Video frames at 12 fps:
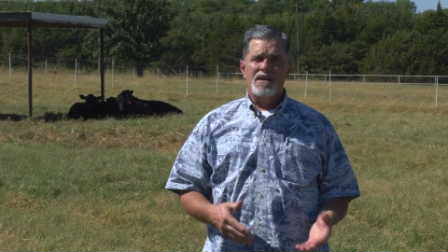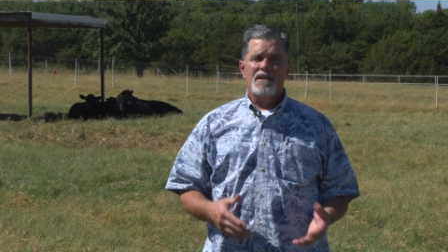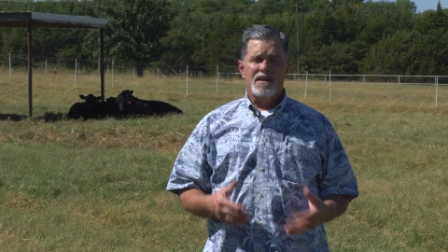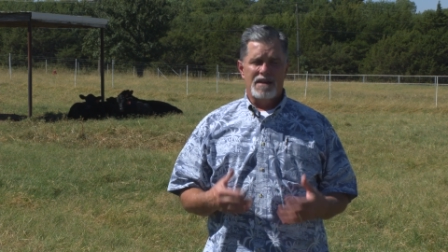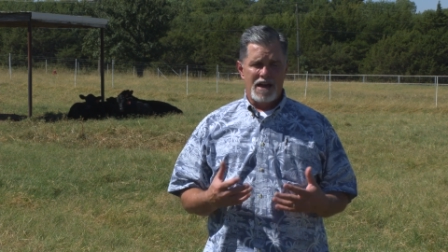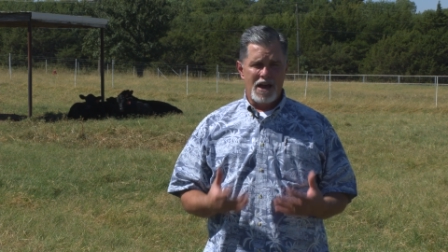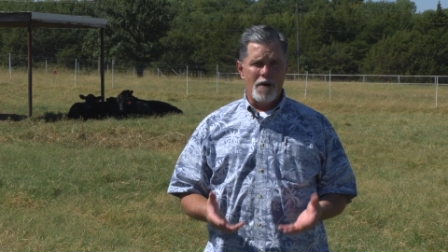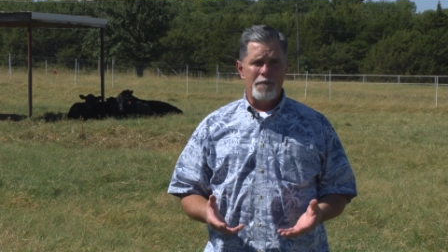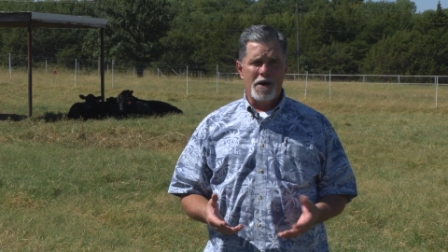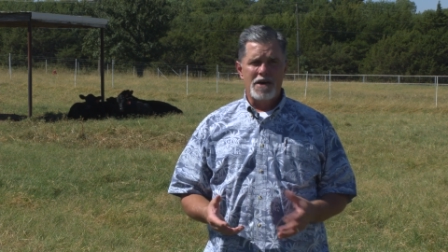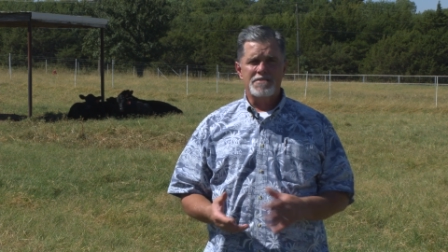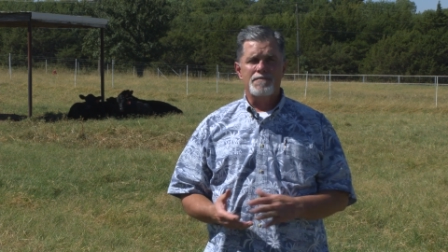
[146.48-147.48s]
can
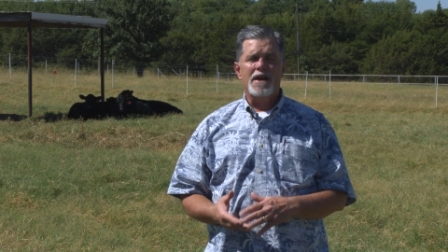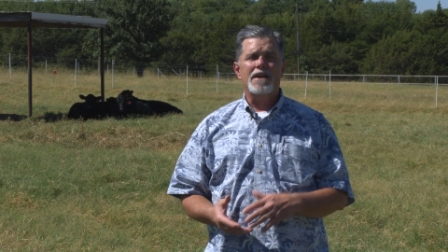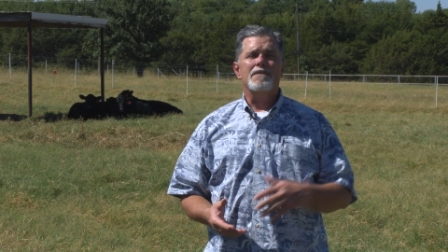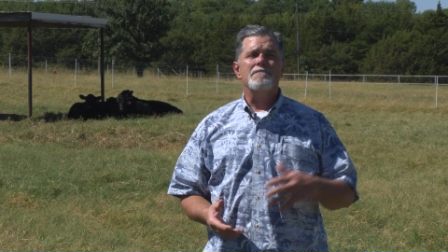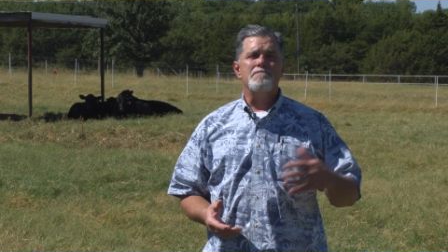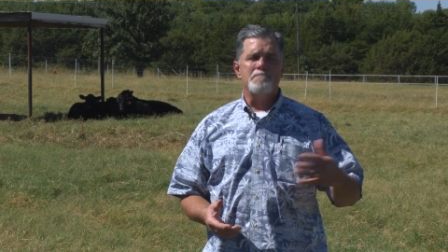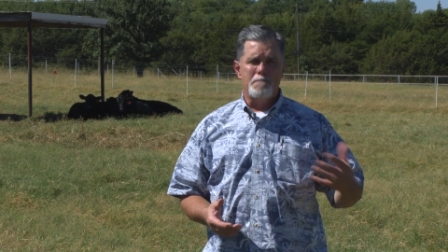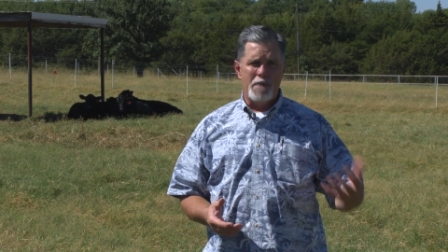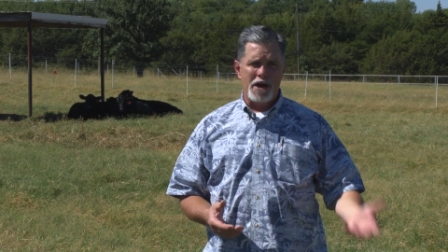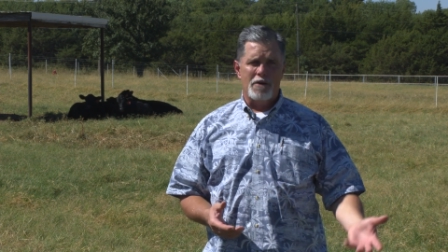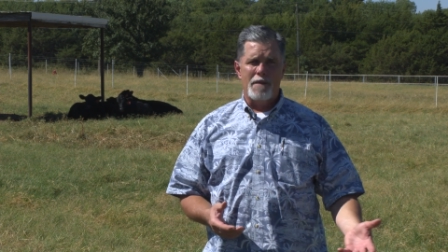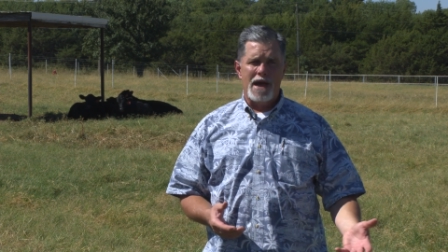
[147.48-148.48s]
help us make
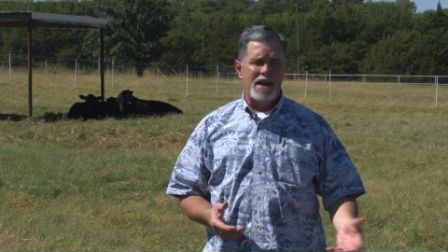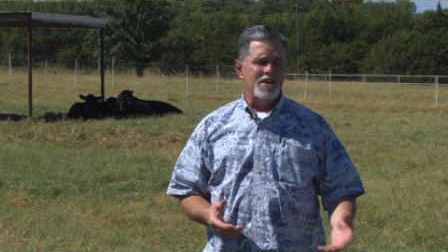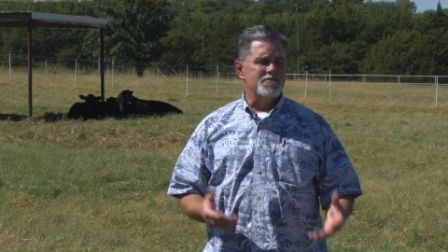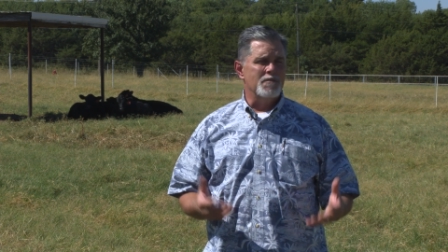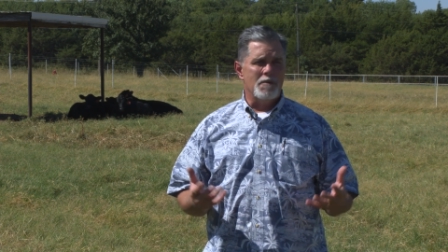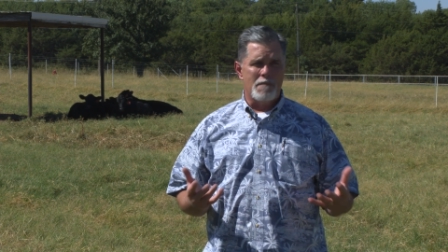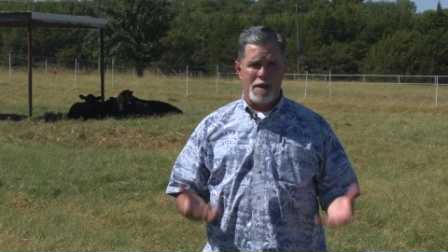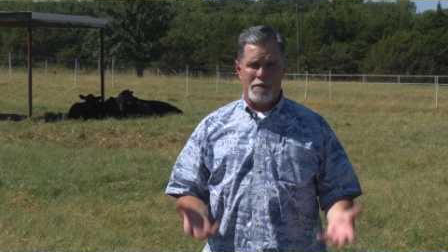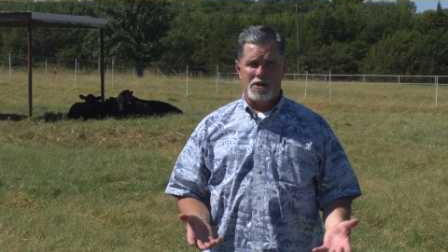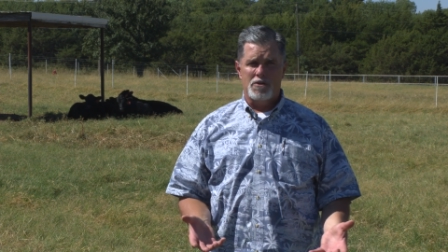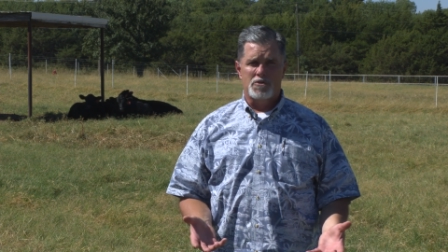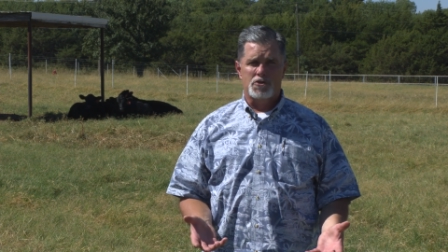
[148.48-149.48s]
better management,
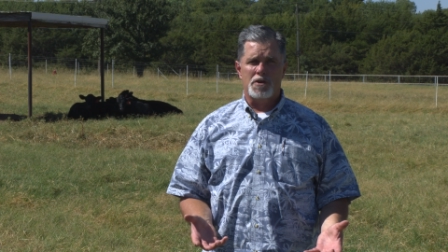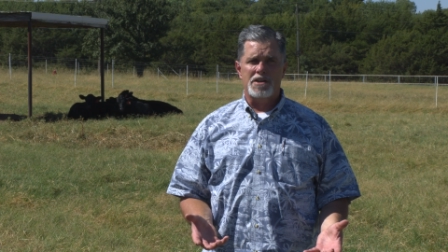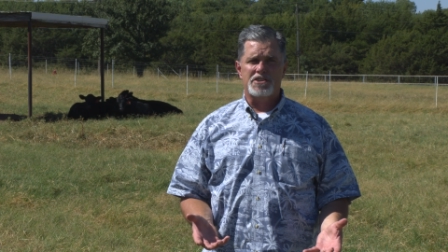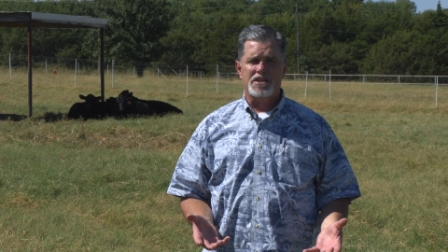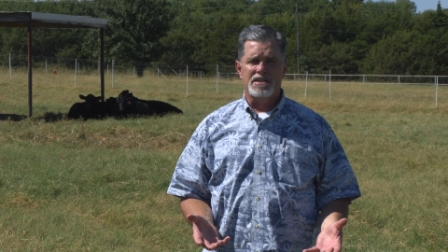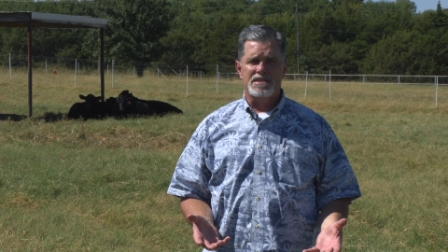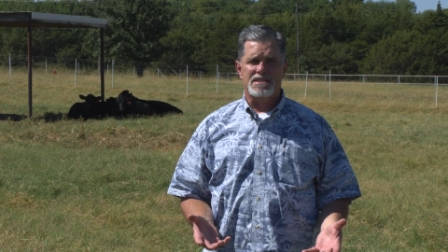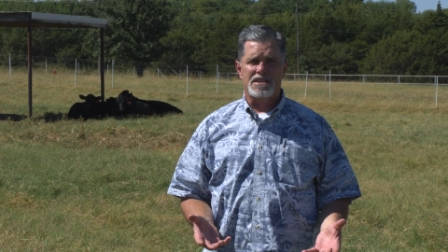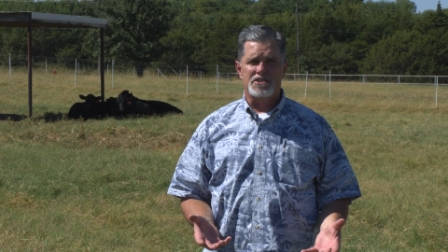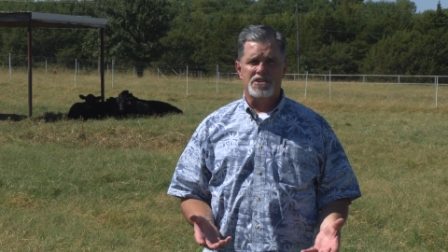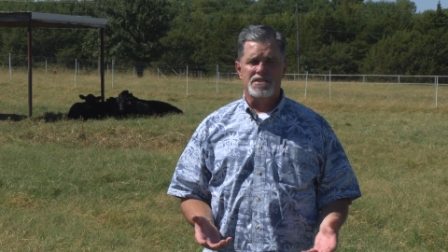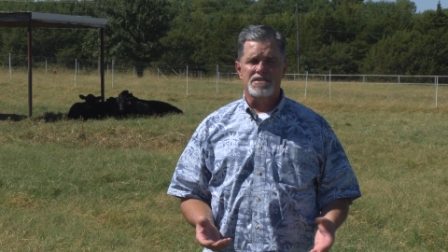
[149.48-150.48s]
maybe nutrition
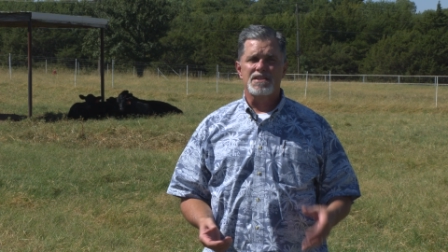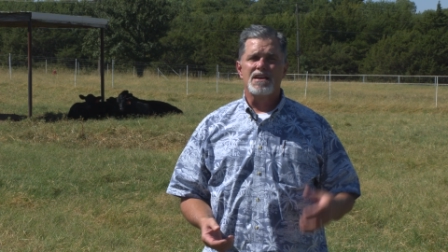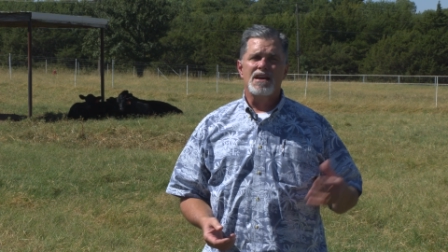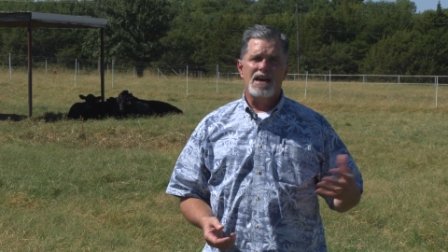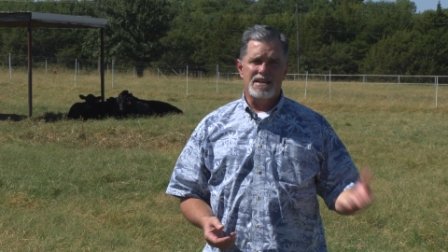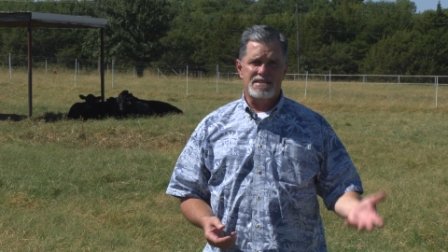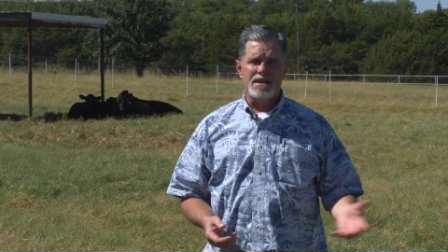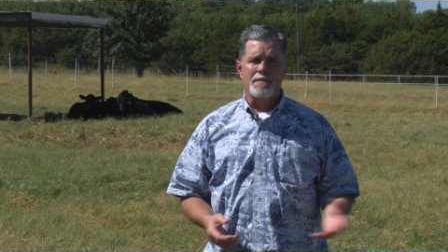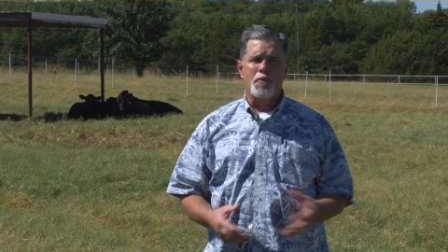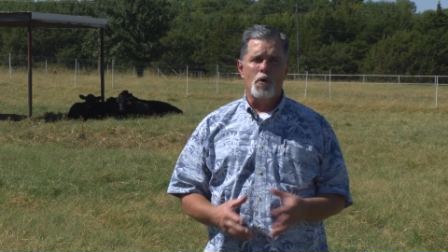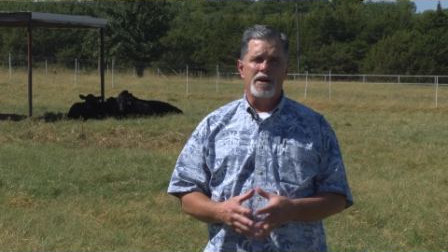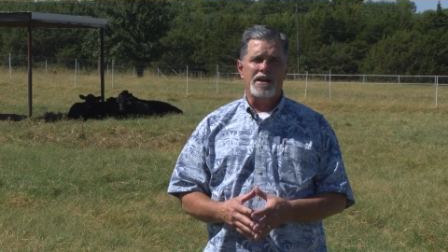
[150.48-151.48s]
decisions at
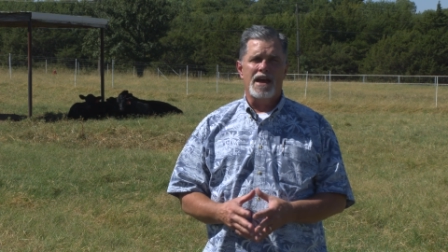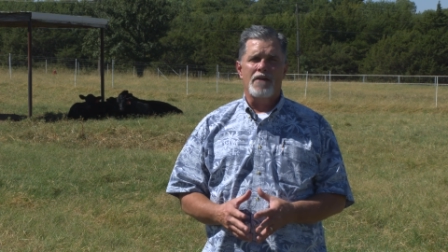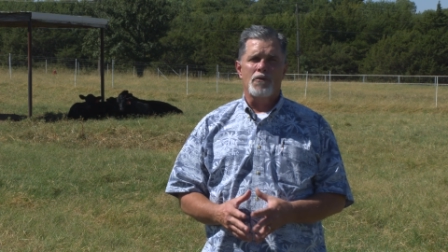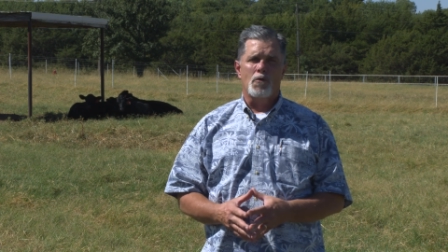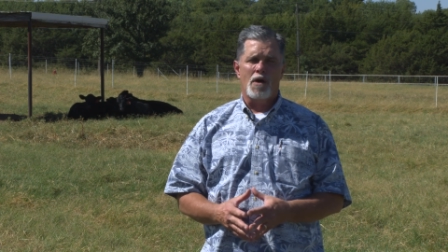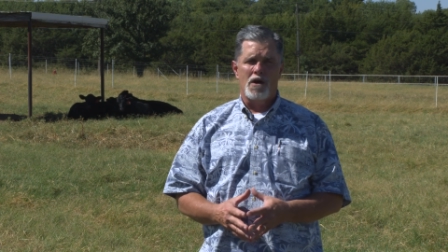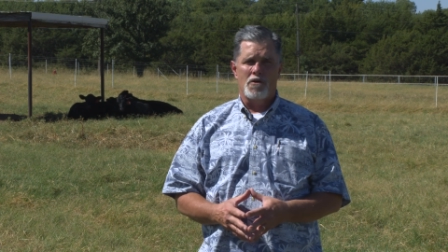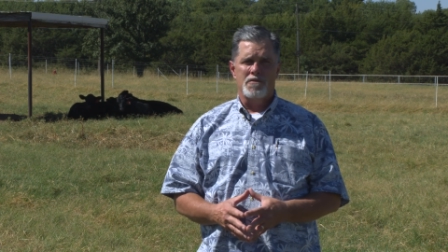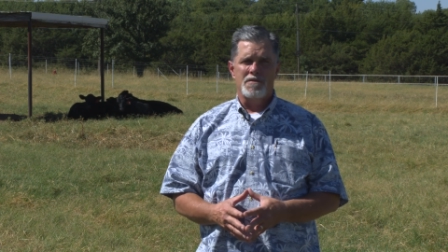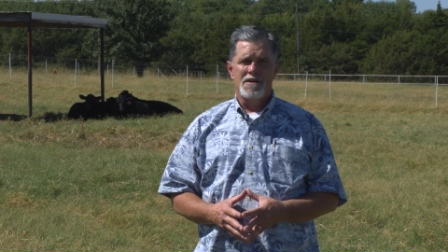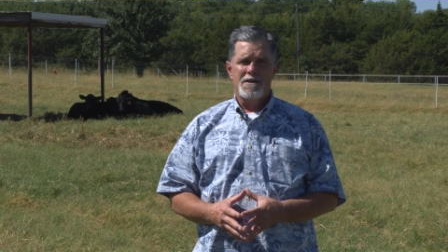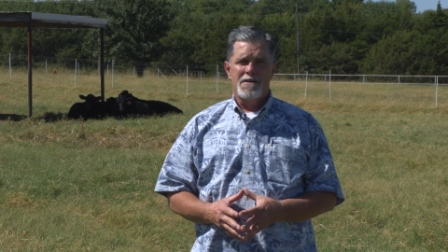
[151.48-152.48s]
some point down the road.
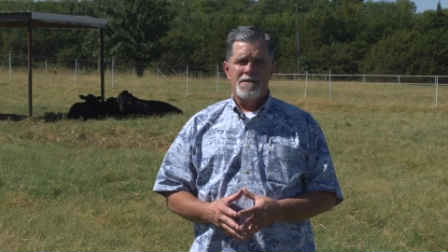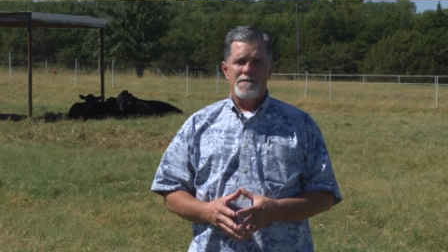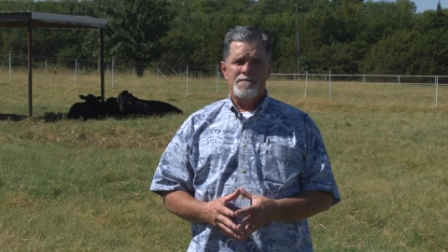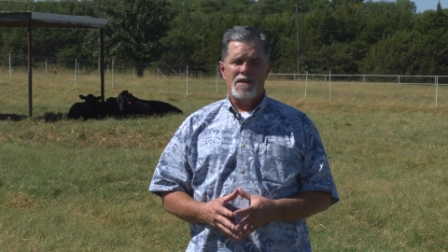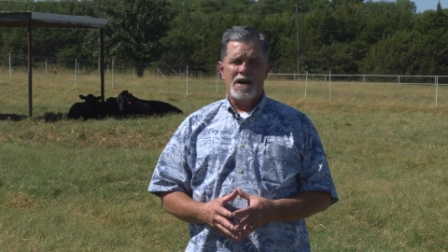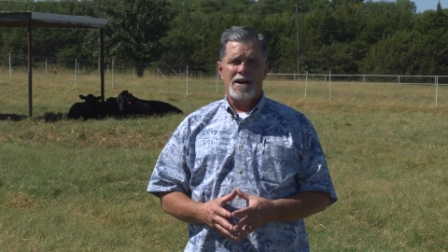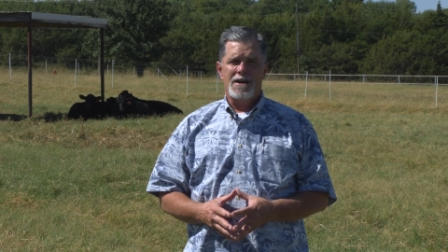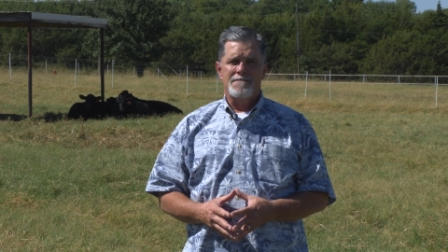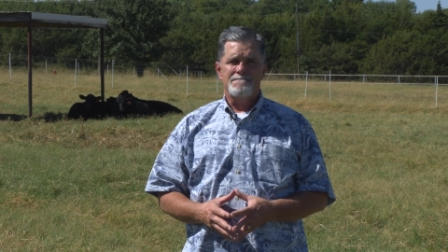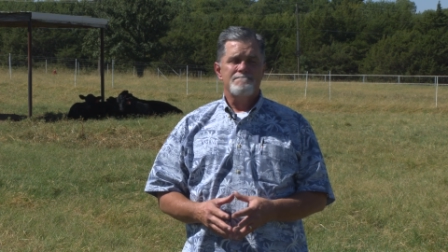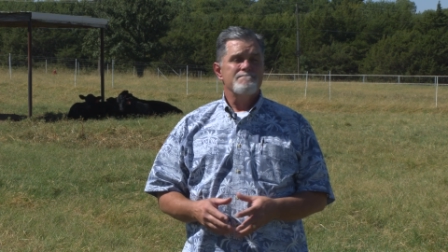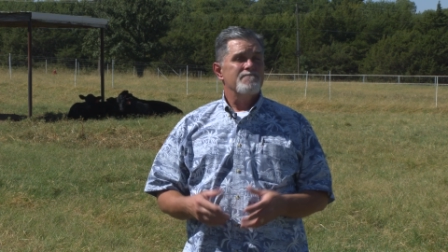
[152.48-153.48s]

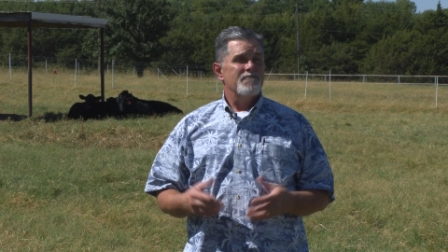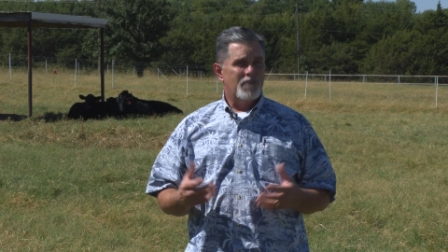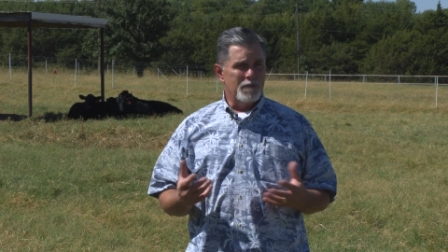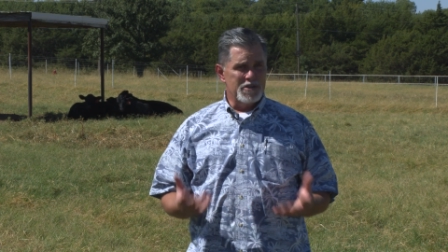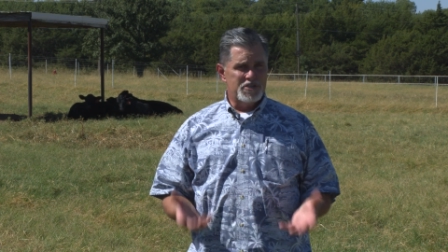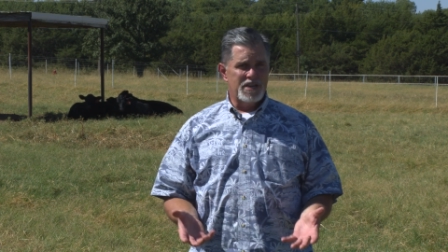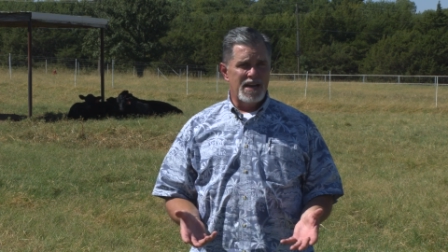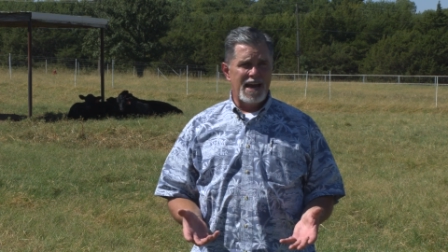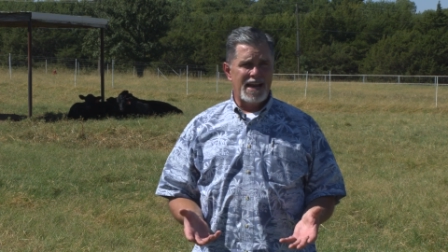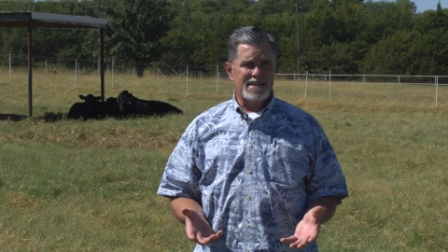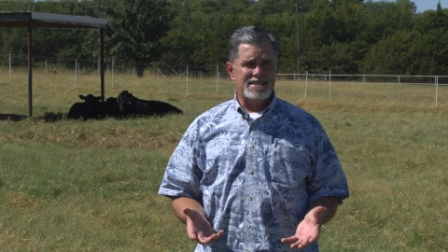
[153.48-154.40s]
From a genetic